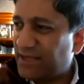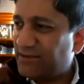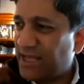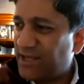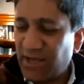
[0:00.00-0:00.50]

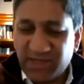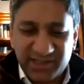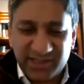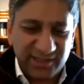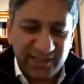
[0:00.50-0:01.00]
he
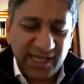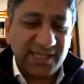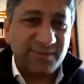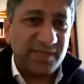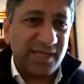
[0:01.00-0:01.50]
basically said to
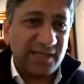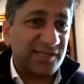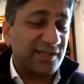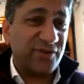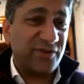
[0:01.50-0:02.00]
me, he said, listen,
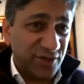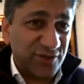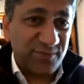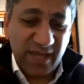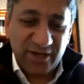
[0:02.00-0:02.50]
if you're going to do
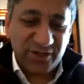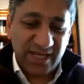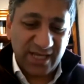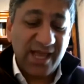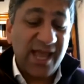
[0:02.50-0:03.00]
this
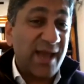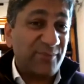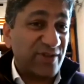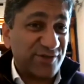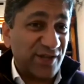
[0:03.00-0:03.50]
PhD,
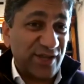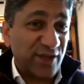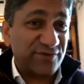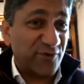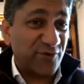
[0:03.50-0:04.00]
free, there's nothing
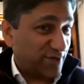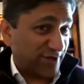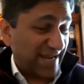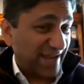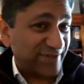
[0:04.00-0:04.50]
else for it, you're
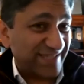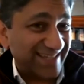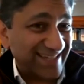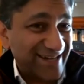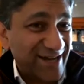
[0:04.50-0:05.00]
going to have to
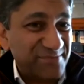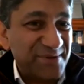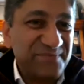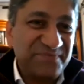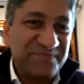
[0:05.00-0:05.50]
sign up.
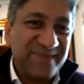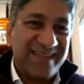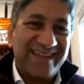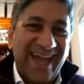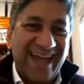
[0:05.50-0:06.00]

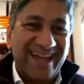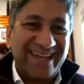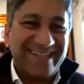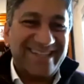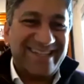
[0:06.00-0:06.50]

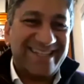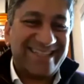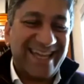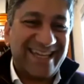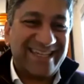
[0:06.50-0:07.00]
And he
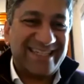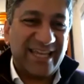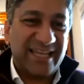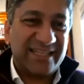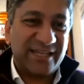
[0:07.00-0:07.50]
said,
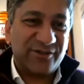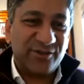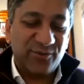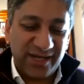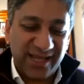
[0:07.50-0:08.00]
on the
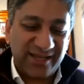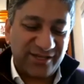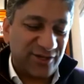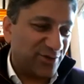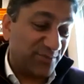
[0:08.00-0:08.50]
one hand,
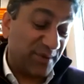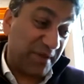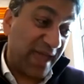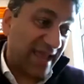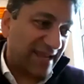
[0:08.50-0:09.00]
you know, you'll be
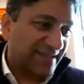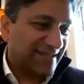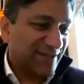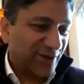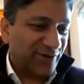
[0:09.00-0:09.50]
paid.
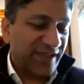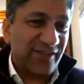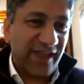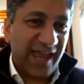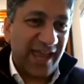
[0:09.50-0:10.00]
On the
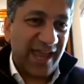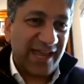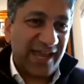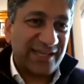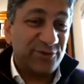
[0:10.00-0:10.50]
other
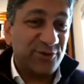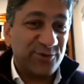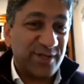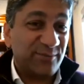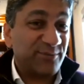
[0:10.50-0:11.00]
hand, if the
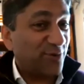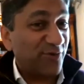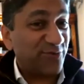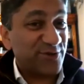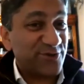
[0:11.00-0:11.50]
balloon goes up,
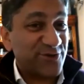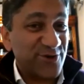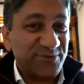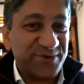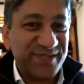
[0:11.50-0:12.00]
you're off with the
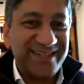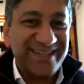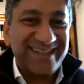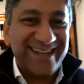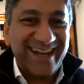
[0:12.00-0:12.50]
troops.
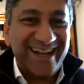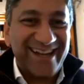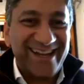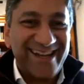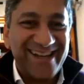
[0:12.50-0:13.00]

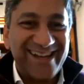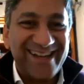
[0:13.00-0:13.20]
We